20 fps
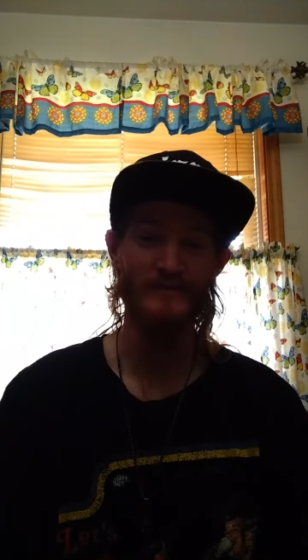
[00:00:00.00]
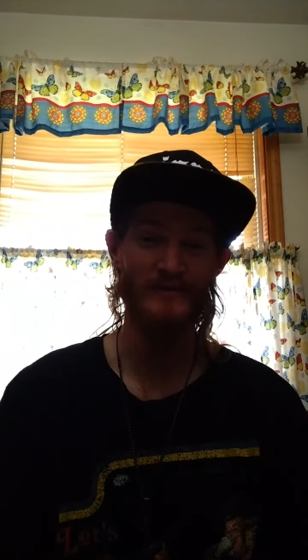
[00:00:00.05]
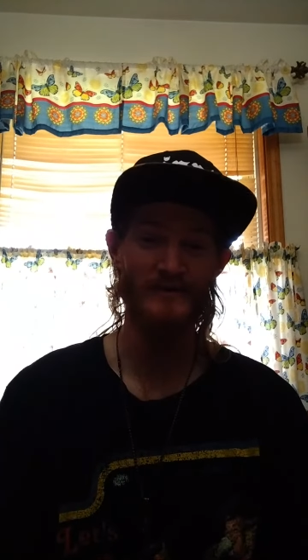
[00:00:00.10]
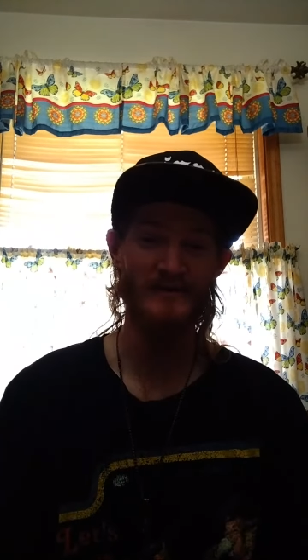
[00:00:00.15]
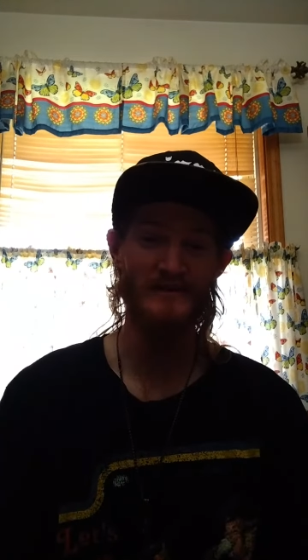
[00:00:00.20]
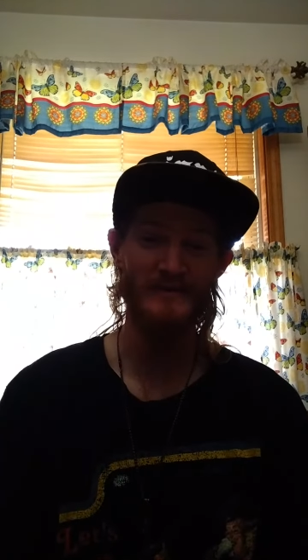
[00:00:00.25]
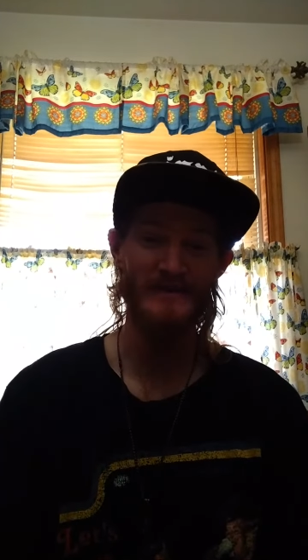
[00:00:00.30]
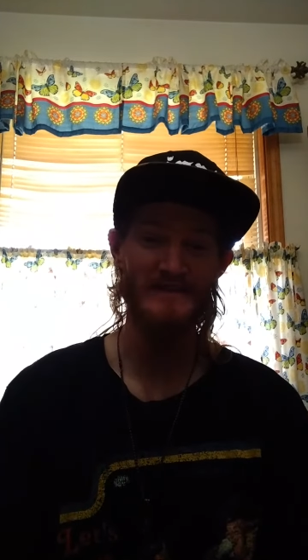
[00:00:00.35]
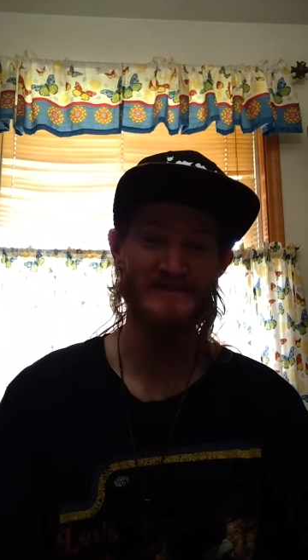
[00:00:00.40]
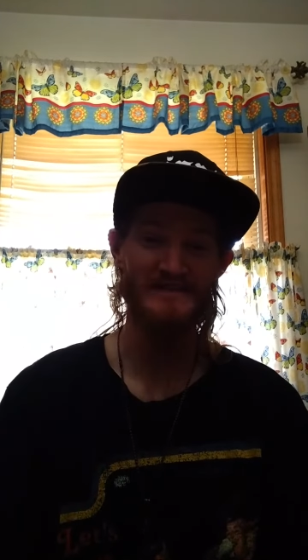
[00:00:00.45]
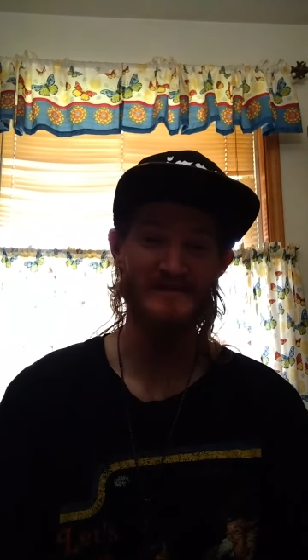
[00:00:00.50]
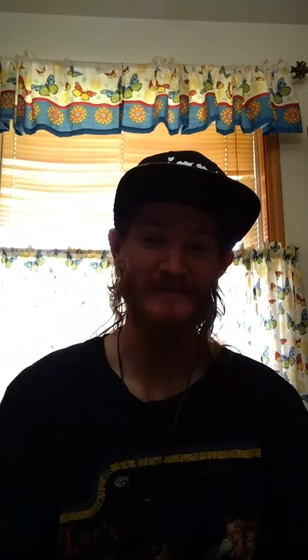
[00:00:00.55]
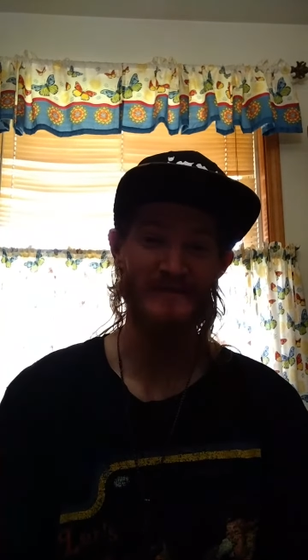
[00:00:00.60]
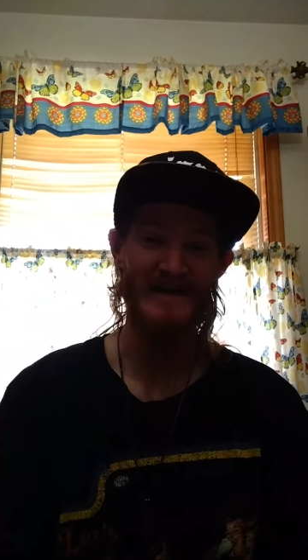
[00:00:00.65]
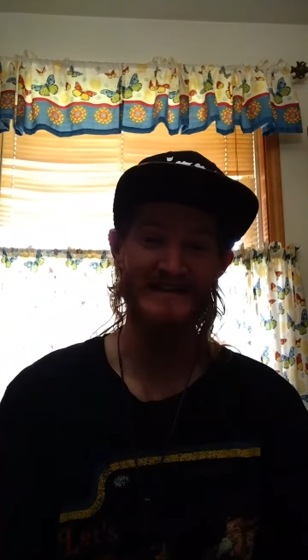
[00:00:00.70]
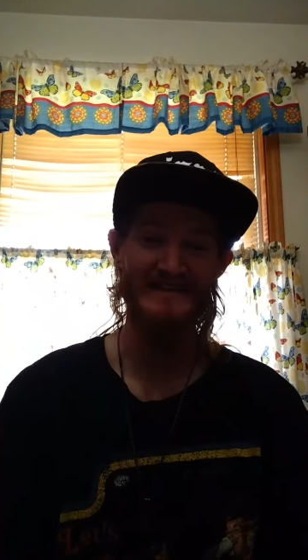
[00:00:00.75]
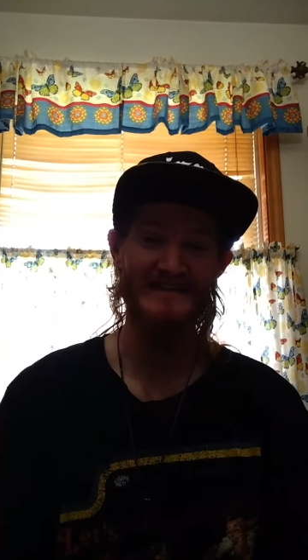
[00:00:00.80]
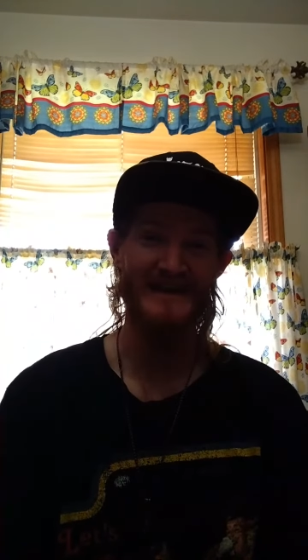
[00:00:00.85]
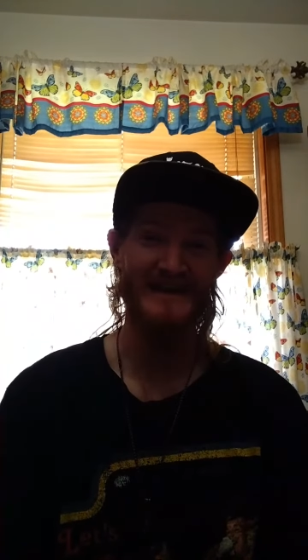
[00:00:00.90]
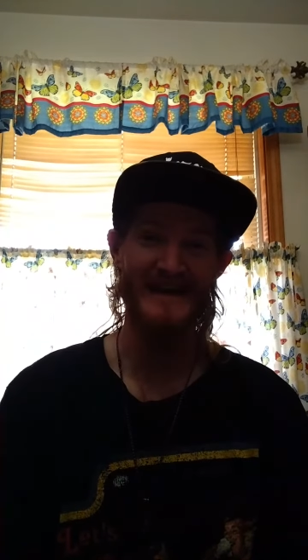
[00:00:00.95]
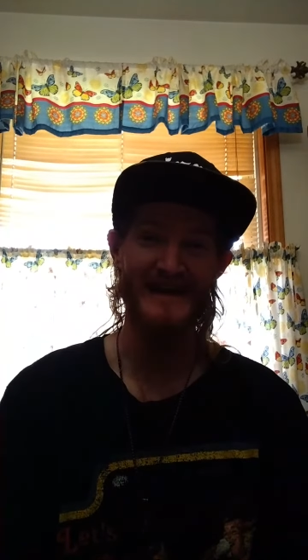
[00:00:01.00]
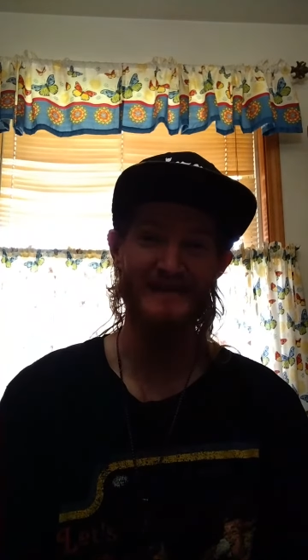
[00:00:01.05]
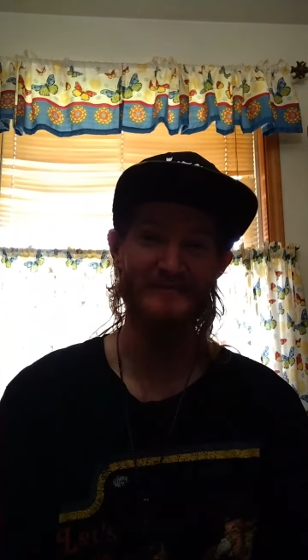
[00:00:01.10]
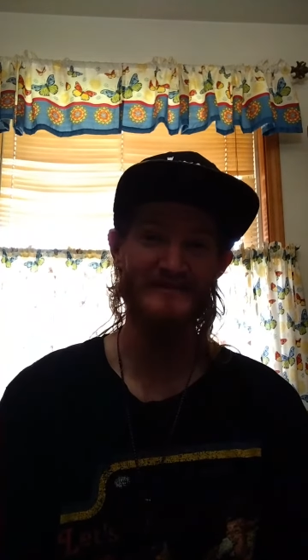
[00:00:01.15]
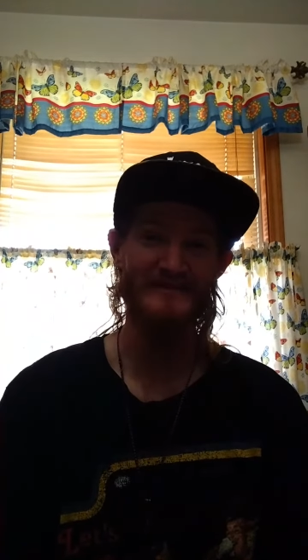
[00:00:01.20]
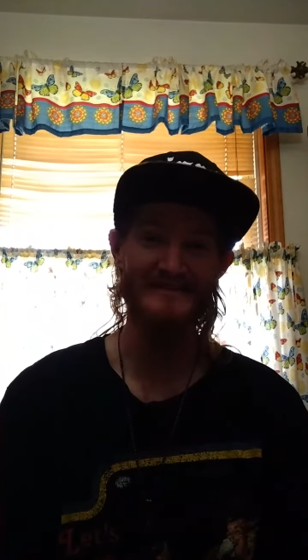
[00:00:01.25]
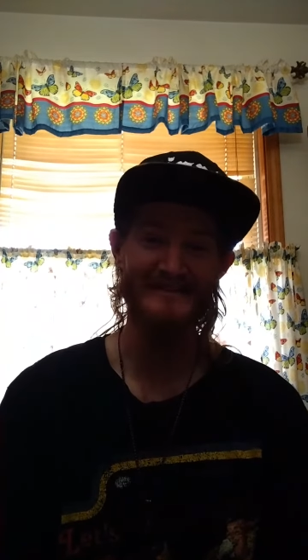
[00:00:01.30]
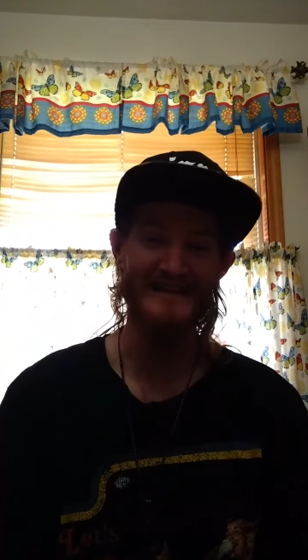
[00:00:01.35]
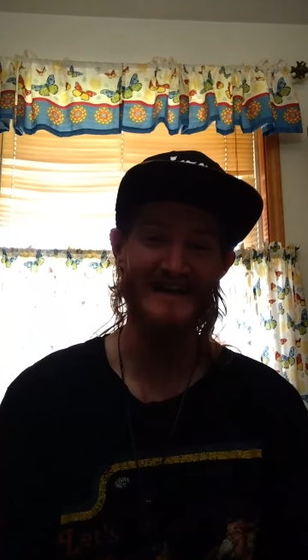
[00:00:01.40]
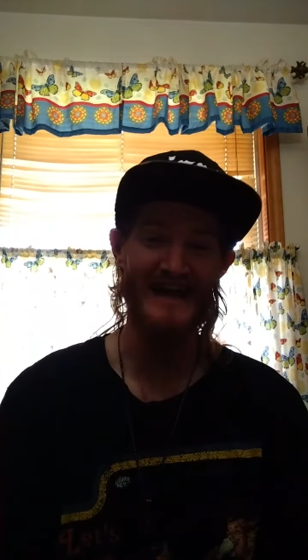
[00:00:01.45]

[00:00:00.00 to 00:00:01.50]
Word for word: what what's about to happen.